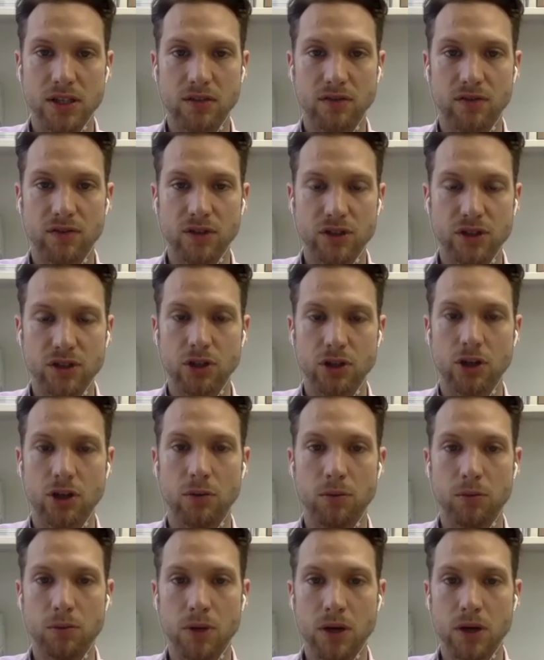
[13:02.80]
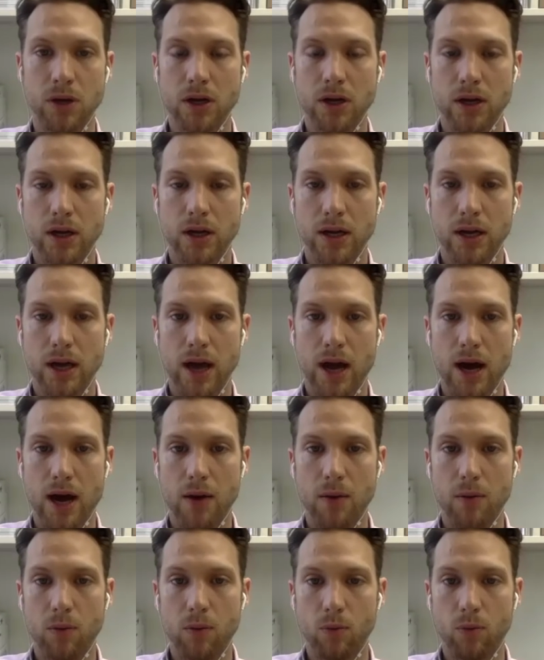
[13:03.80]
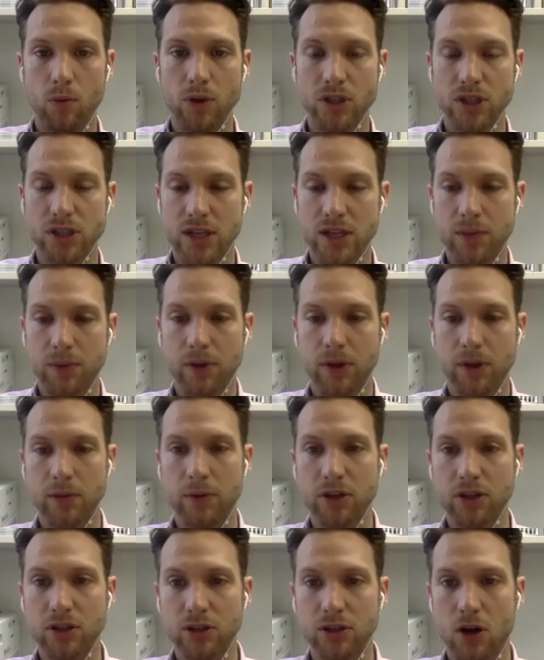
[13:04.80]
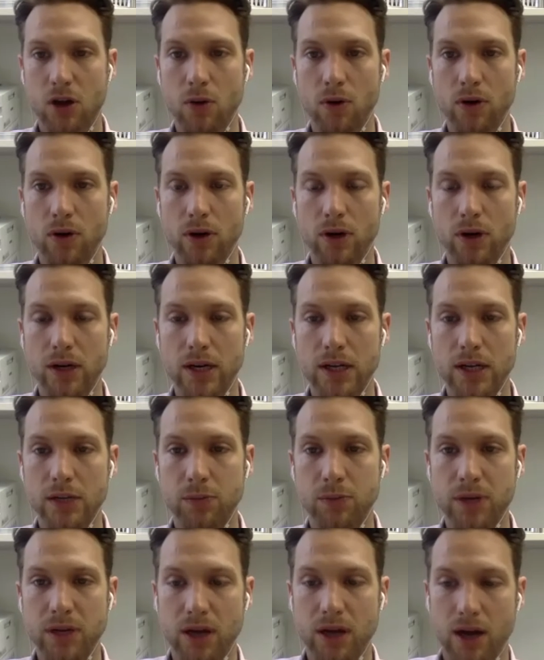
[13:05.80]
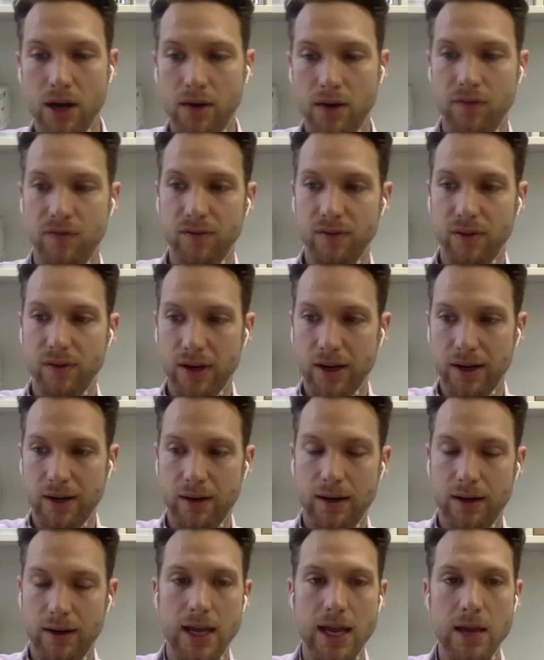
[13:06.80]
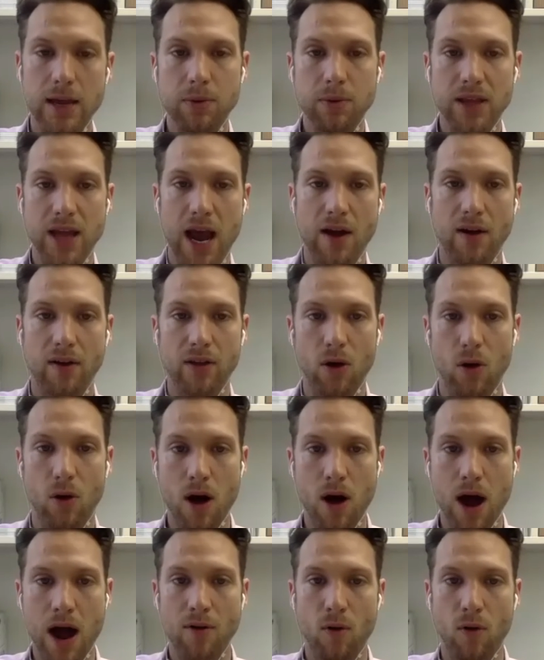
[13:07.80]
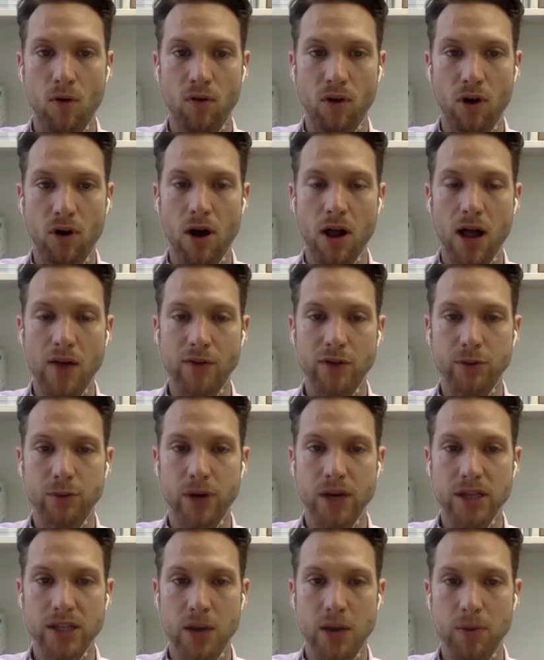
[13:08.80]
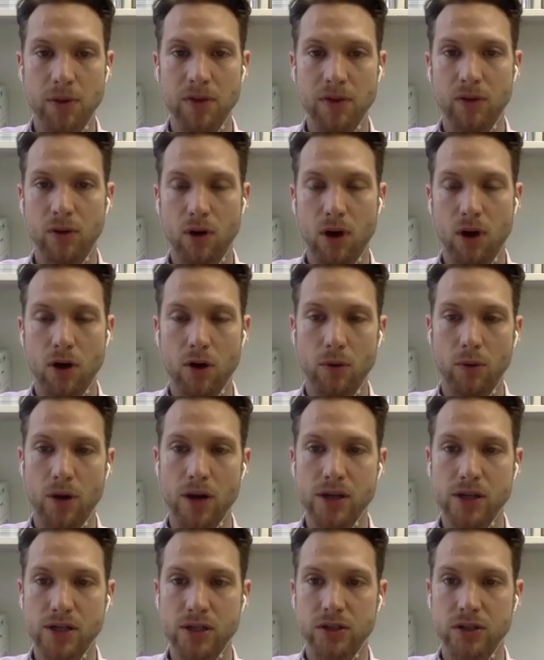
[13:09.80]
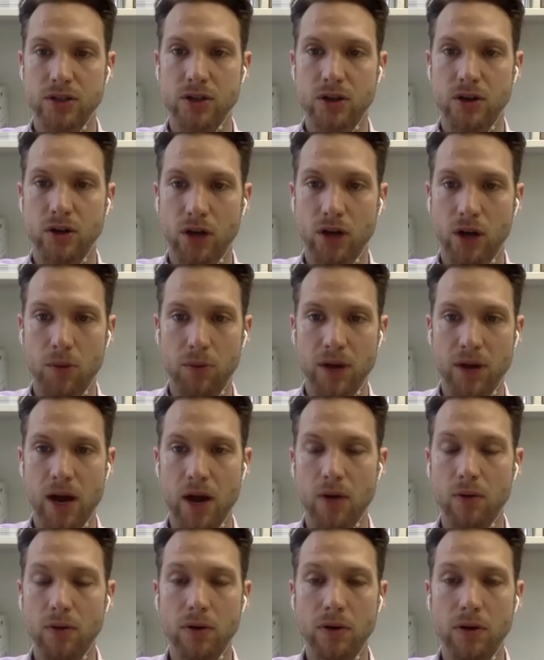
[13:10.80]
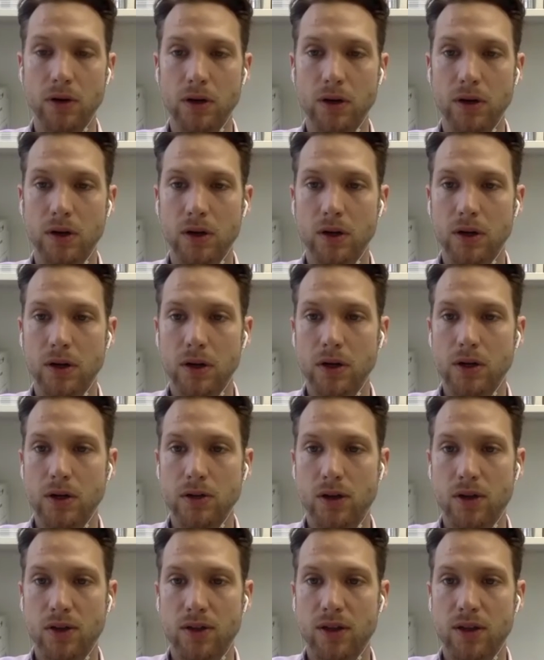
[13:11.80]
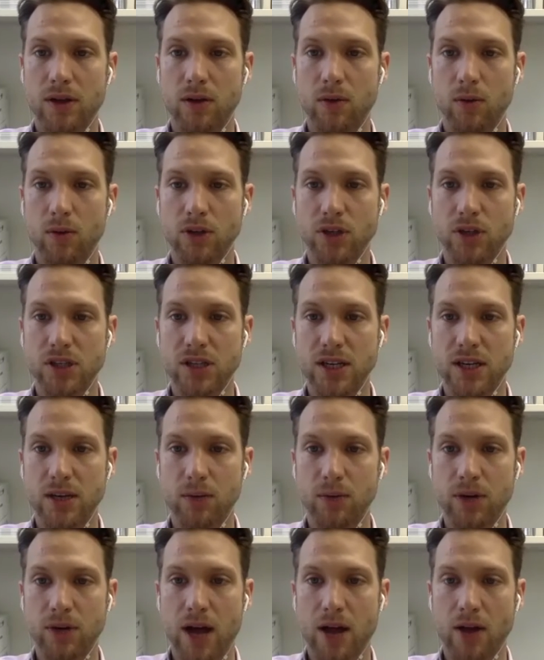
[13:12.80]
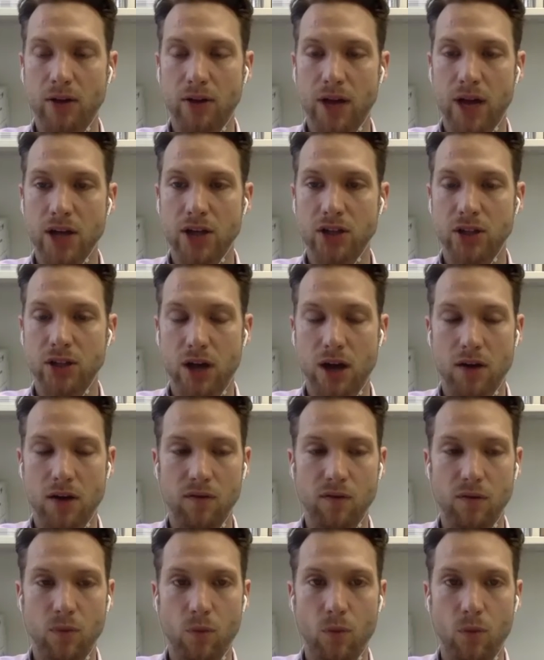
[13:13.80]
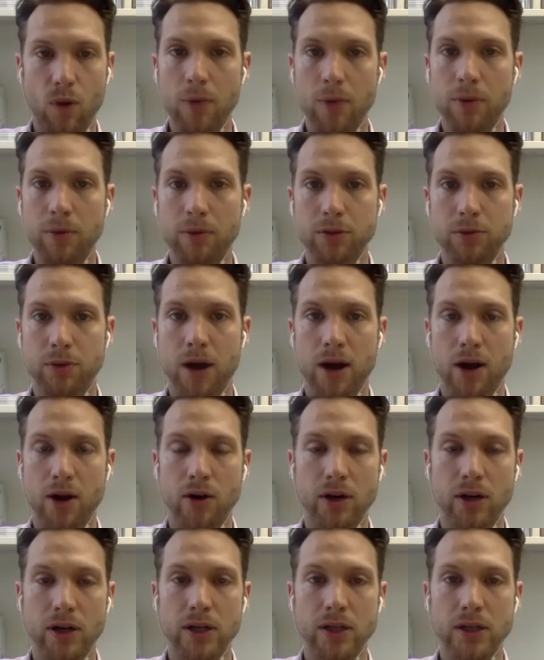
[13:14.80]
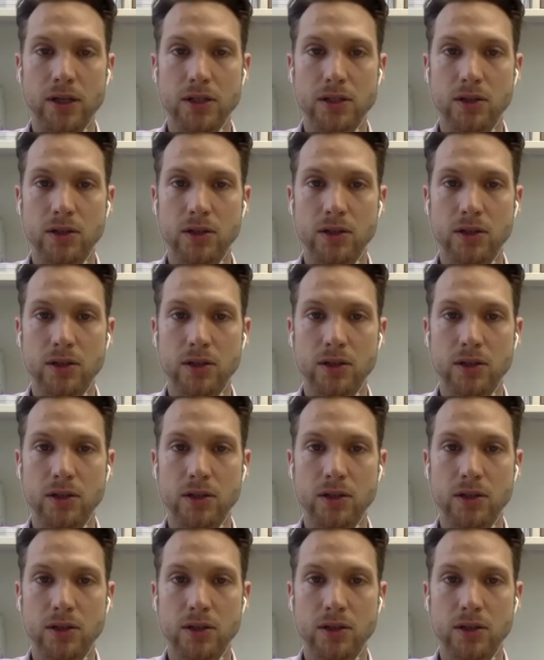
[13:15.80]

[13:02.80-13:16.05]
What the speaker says: for Durham, which is typically much lower, is being kind of keeping the overall average price up, even though condo prices are starting to come down. So I think we're just seeing a reallocation of where people's priority is. So